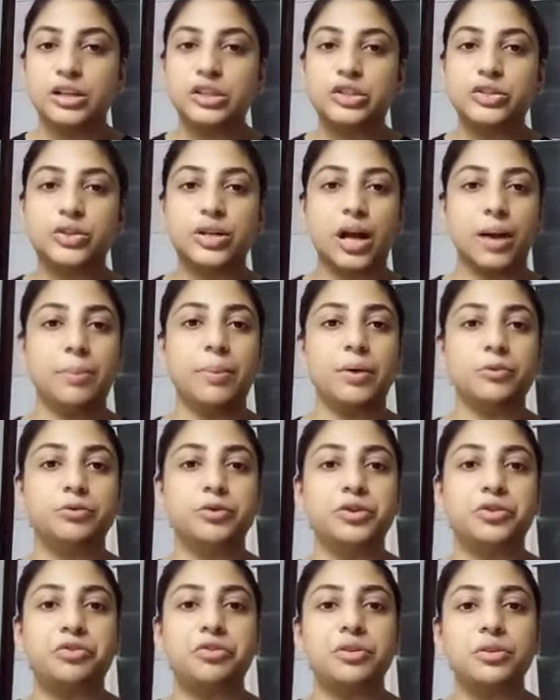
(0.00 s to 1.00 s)
to come up
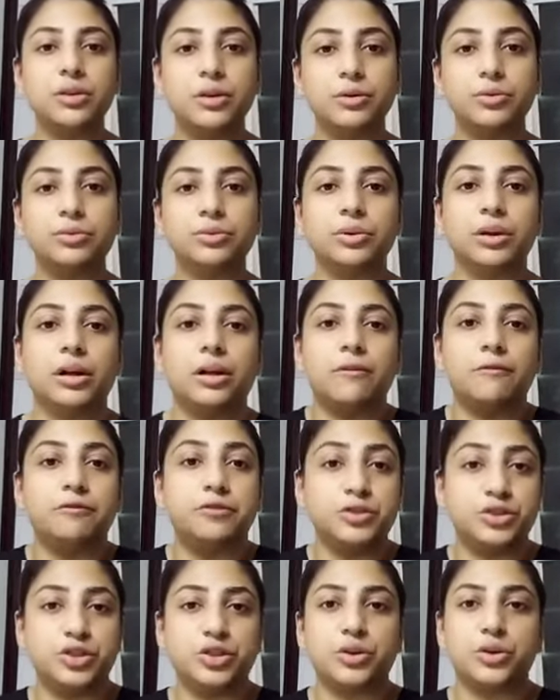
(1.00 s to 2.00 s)
with new
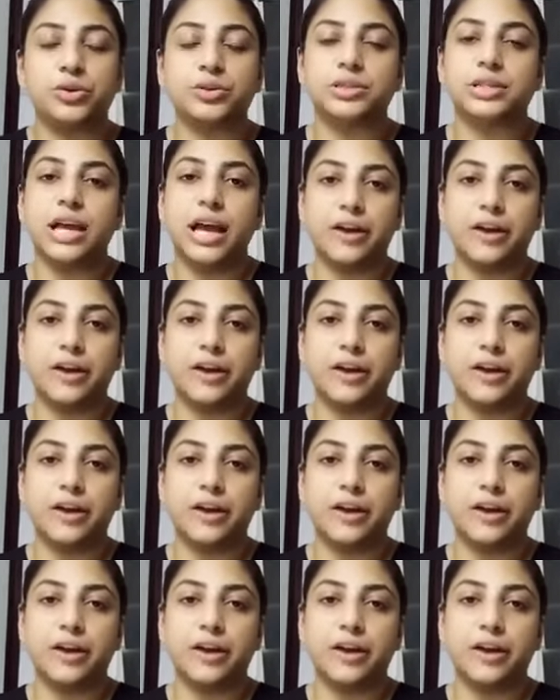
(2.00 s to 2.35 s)
videos